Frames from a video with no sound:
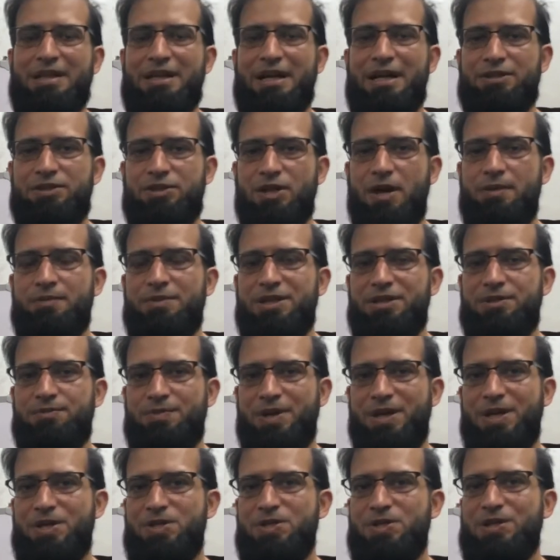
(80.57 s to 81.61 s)
dominant
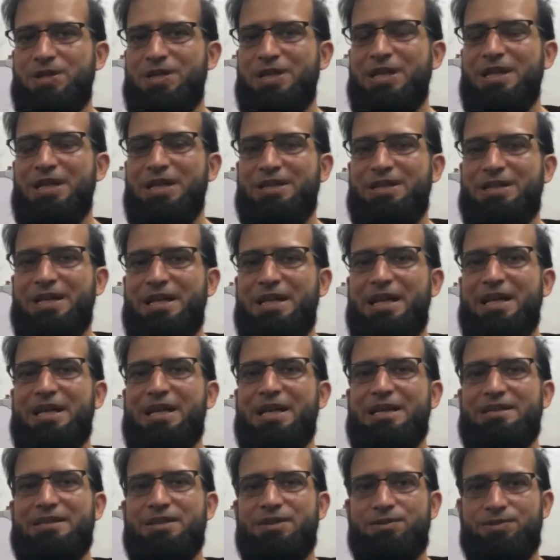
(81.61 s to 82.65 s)
patient, then I
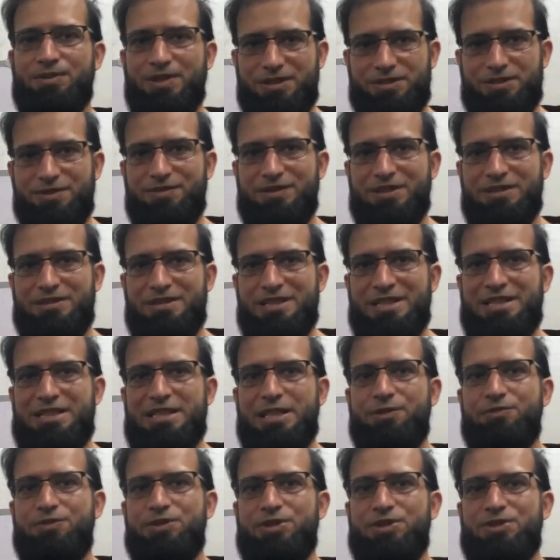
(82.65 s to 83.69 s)
get the rest of the
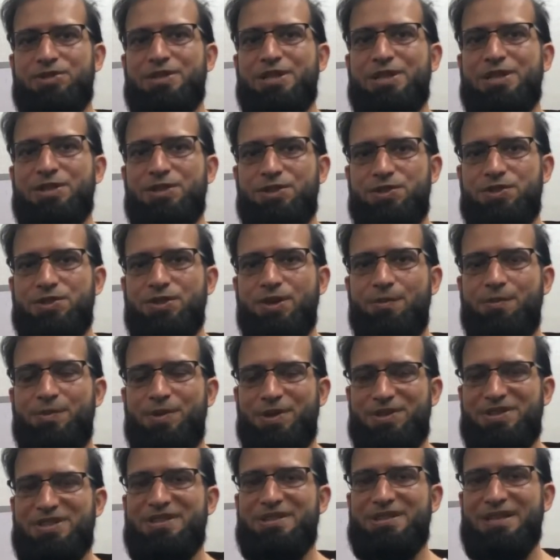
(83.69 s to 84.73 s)
detail, which is the history of
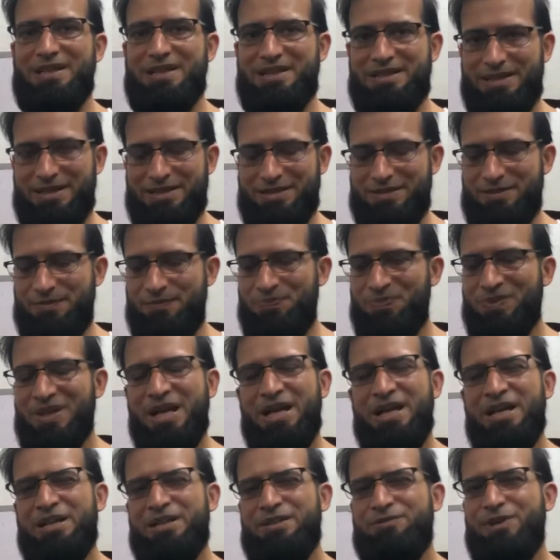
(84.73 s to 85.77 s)
present illness.
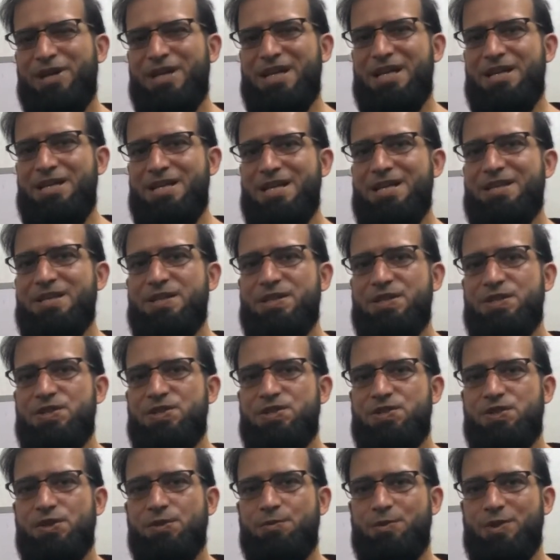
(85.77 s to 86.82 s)
When I take the
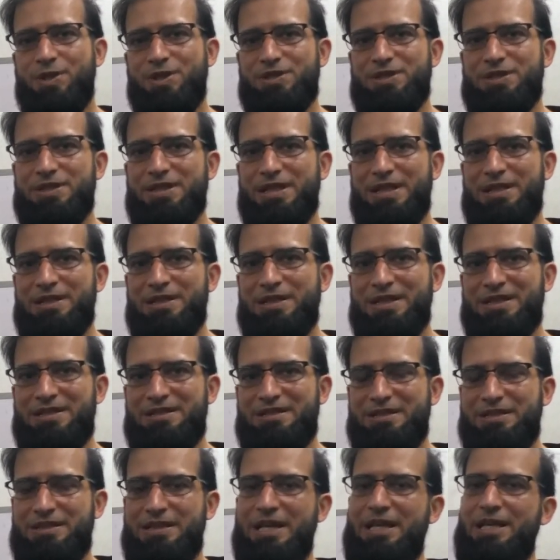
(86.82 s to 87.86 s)
history of present
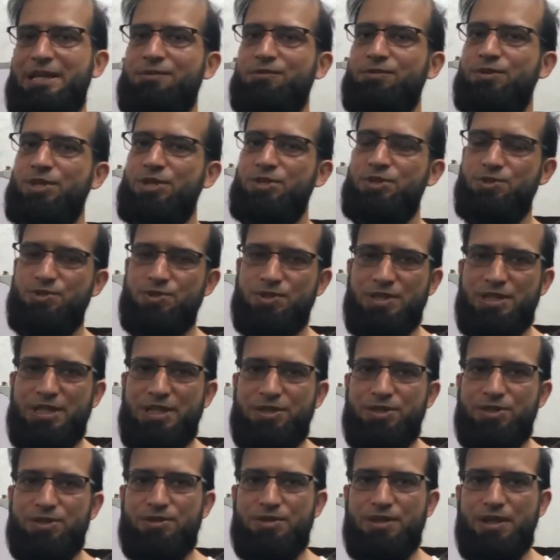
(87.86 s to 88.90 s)
illness, like we
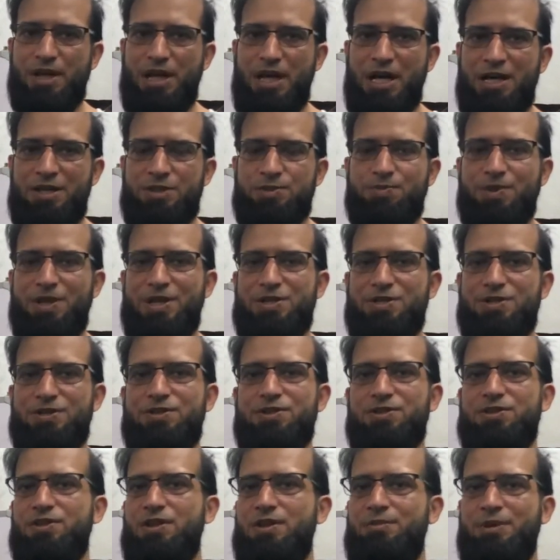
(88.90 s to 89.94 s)
usually ask
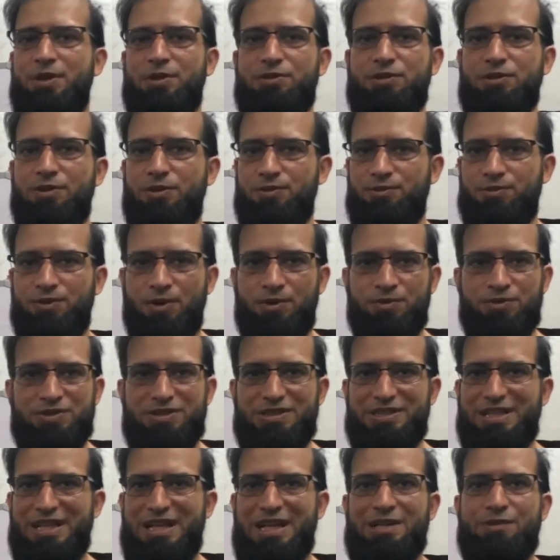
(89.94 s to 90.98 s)
patients about the
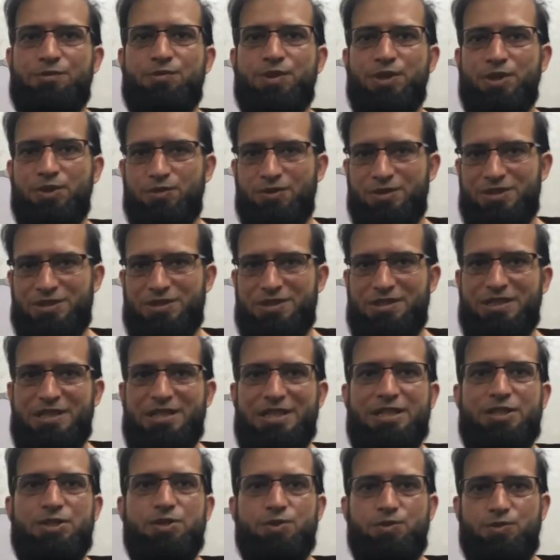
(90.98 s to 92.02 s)
onset,
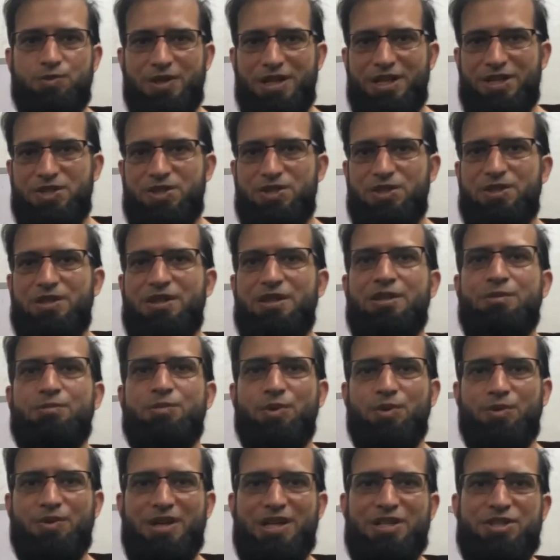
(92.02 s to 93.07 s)
frequency, duration,
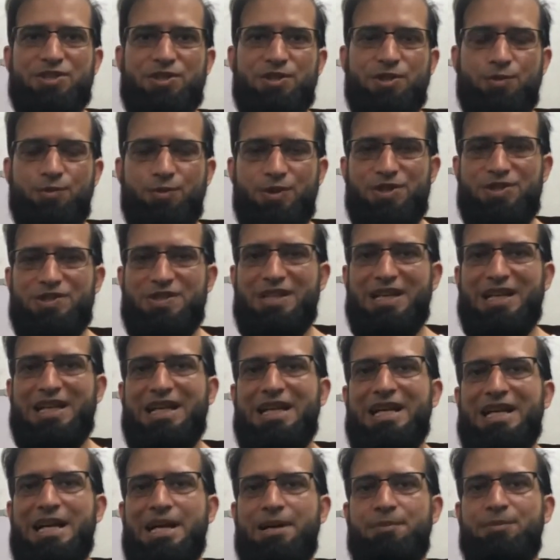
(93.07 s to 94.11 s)
progression or worsening,
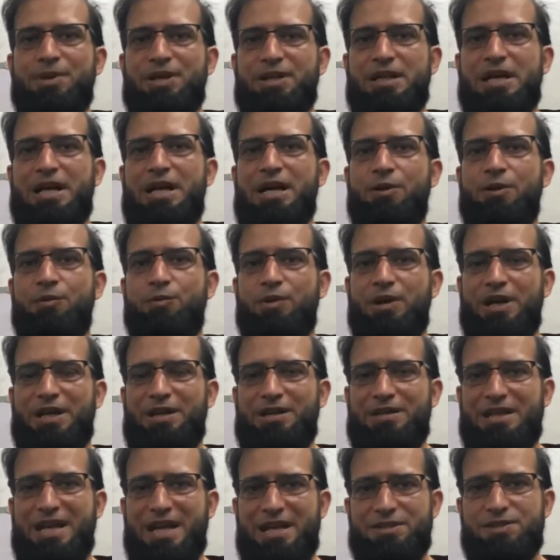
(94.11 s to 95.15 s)
but
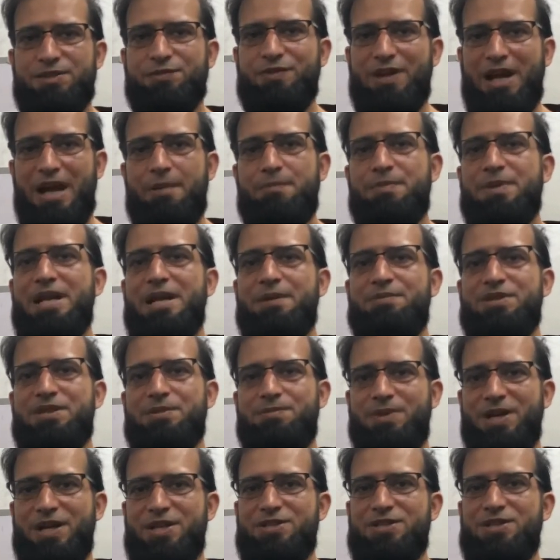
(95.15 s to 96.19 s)
in case of epilepsy
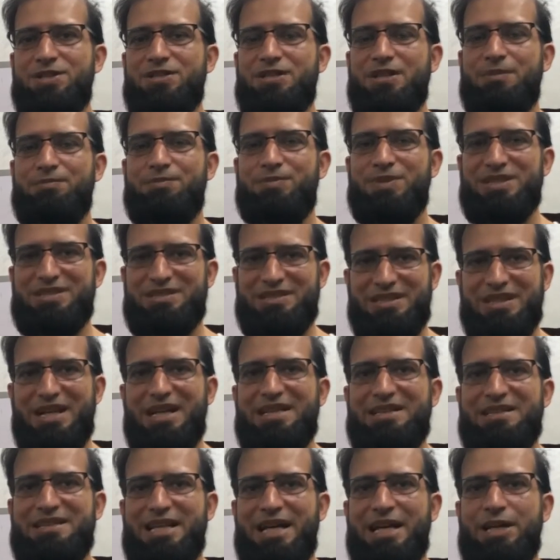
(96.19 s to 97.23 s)
patients,
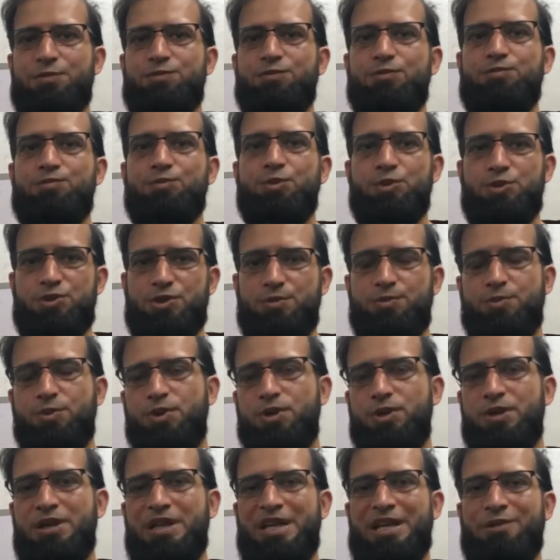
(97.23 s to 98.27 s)
beside that, most
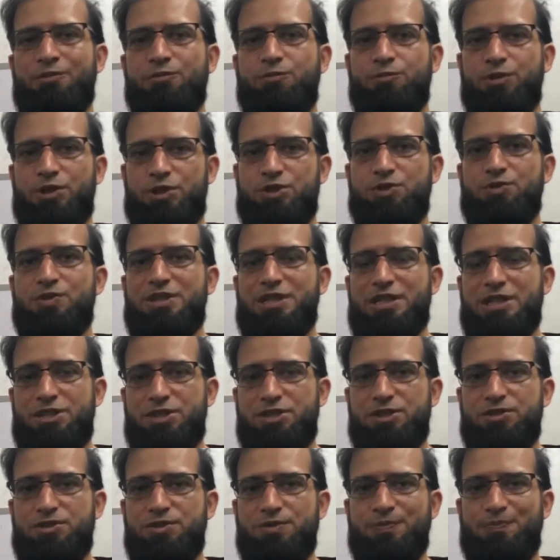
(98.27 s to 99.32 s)
importantly, what you need
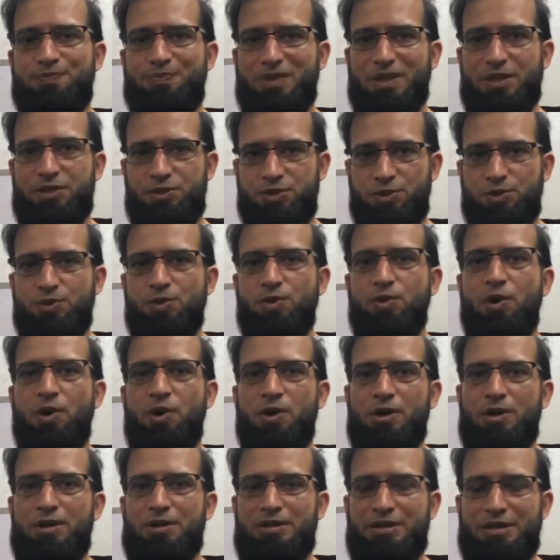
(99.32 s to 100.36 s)
to do,
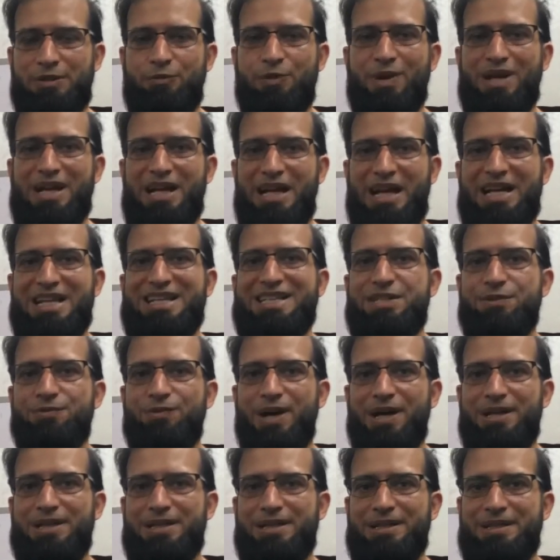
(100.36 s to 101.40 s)
or the way I
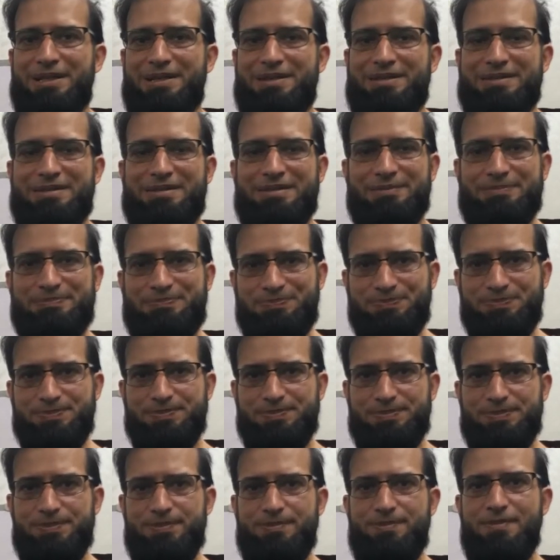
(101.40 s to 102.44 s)
divide it, is
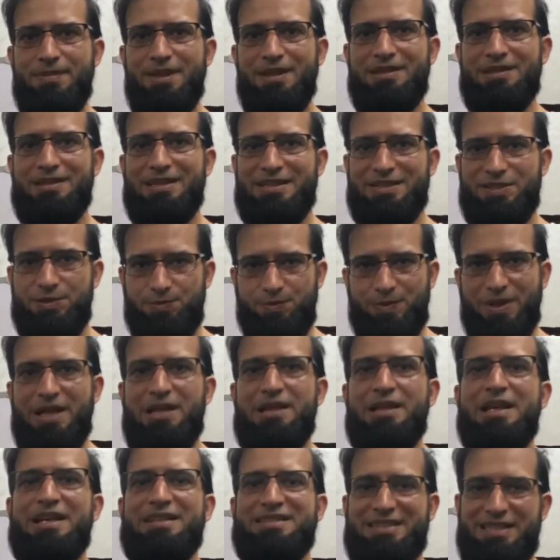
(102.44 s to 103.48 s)
the
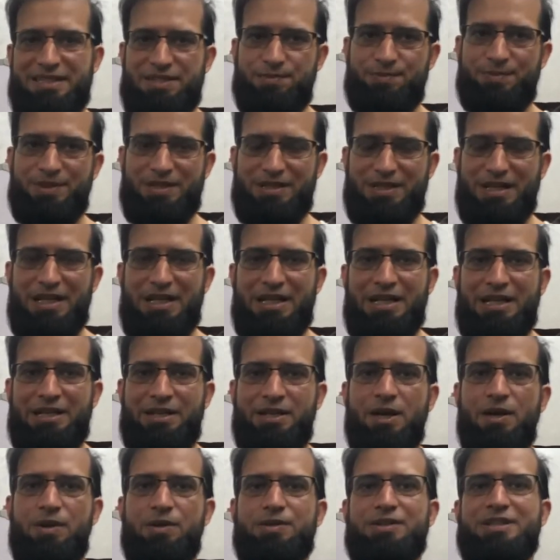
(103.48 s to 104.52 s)
spell assessment.
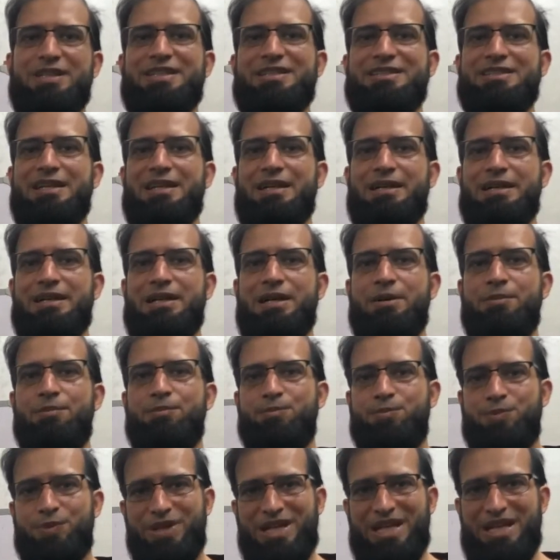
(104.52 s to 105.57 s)
Now, there is a
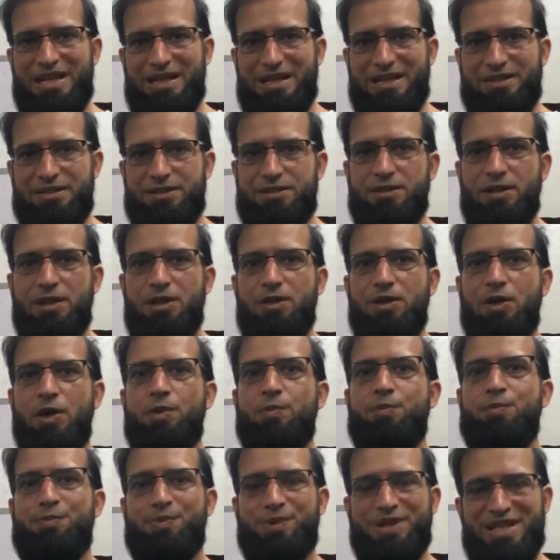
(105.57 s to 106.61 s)
pre-ictal or
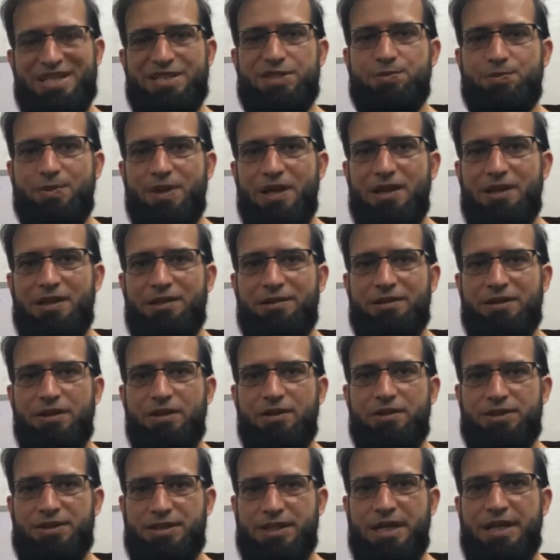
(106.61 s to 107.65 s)
pre-spell
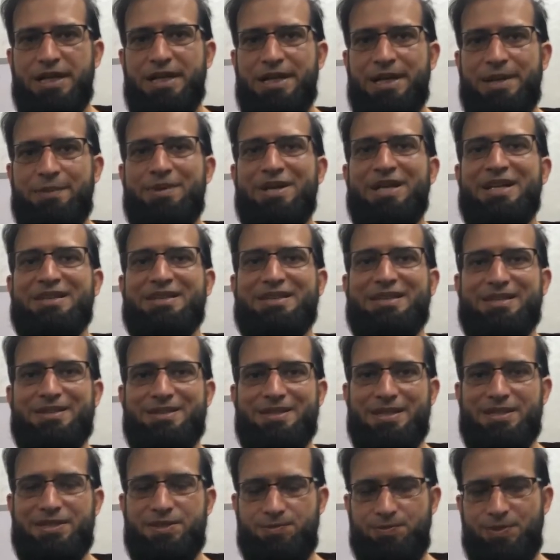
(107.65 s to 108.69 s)
time, there is
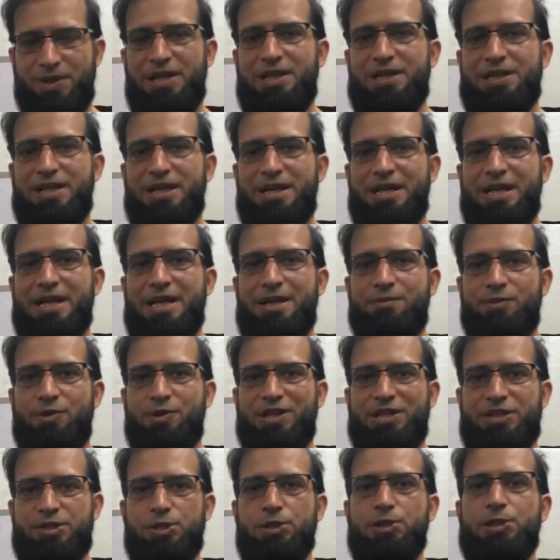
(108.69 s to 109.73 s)
a spell time
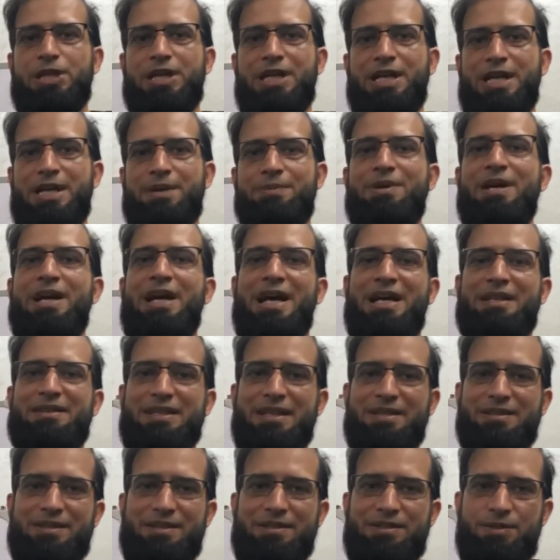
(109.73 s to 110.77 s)
or ictal time, and
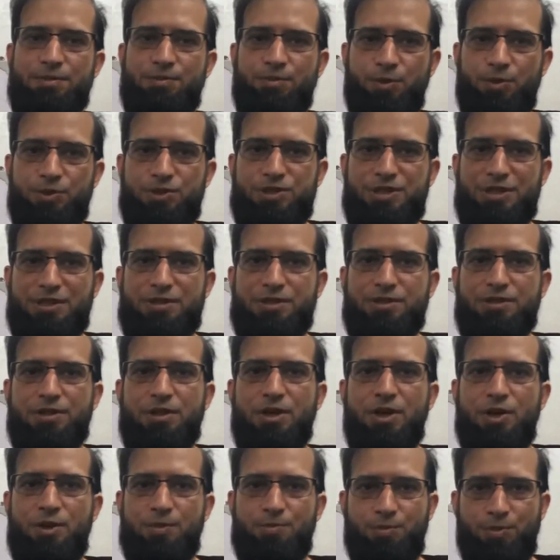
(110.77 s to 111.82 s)
then there is a post-ictal
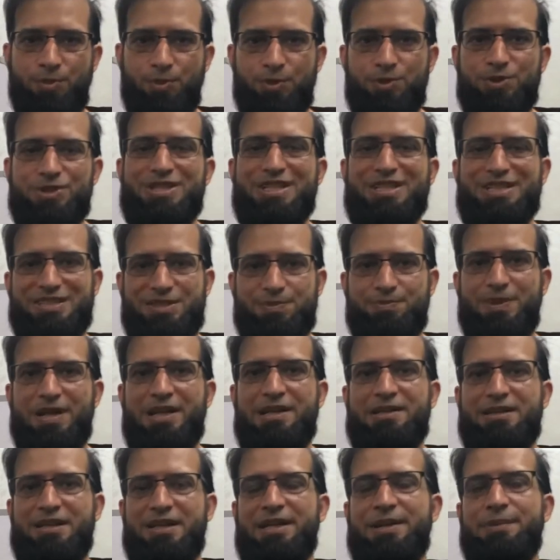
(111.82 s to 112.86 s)
or
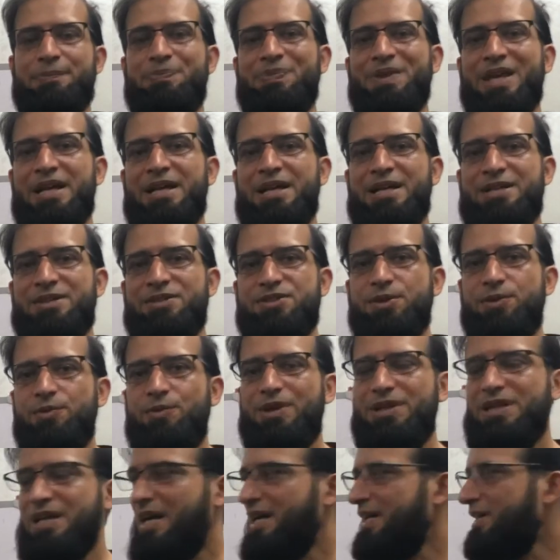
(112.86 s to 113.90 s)
post-spell time. So
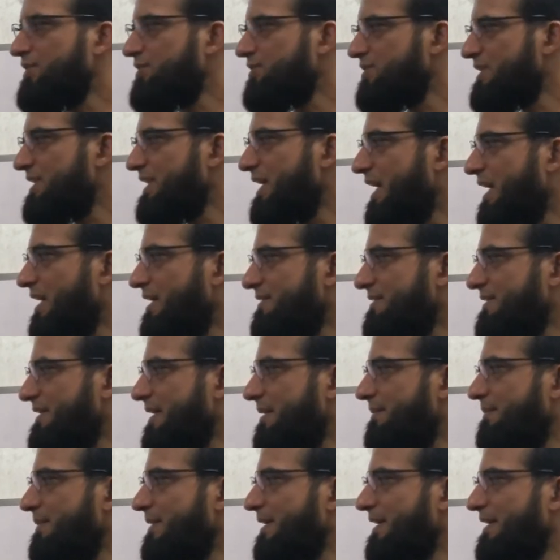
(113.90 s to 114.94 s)
what I usually ask
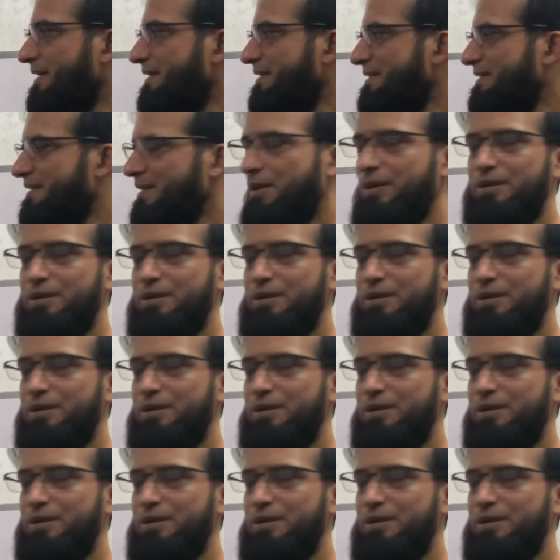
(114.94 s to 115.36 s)
them is,